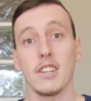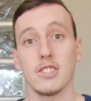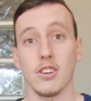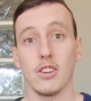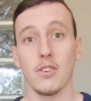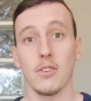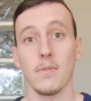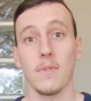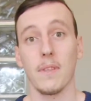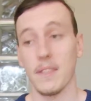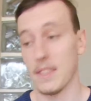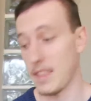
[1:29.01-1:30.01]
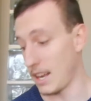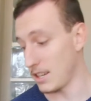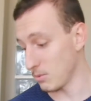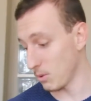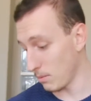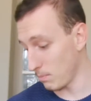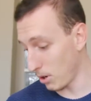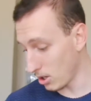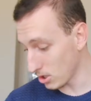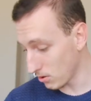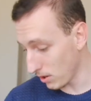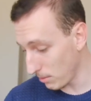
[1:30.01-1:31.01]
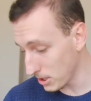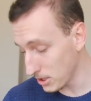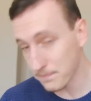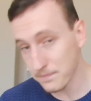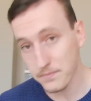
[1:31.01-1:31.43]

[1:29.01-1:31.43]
So that is what a partial rep is.